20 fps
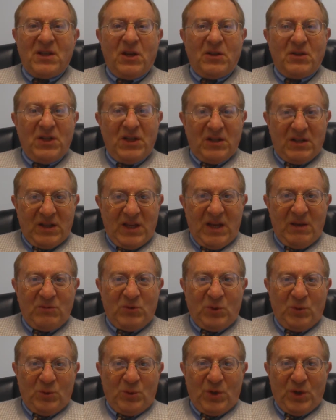Cutler came
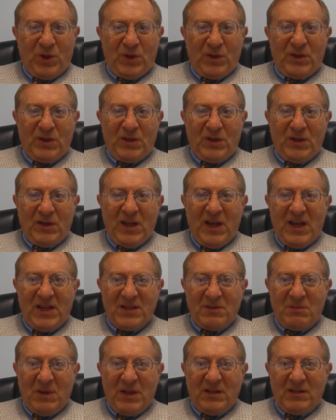to her
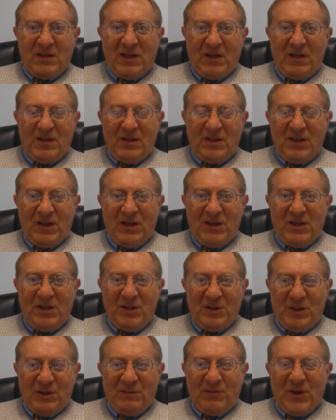husband,
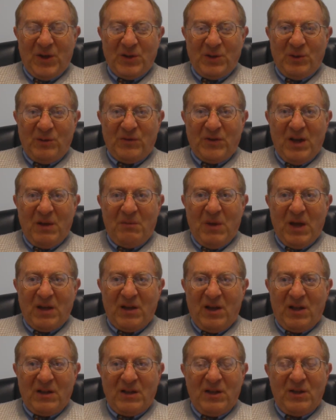the father of Rabbi
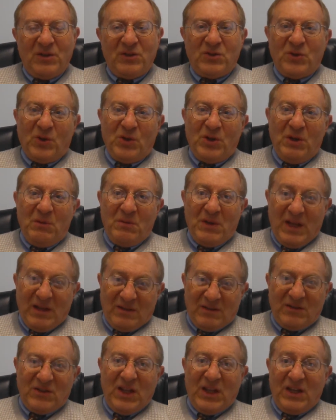Cutler, told him
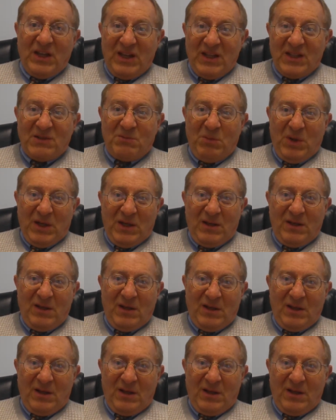that there is big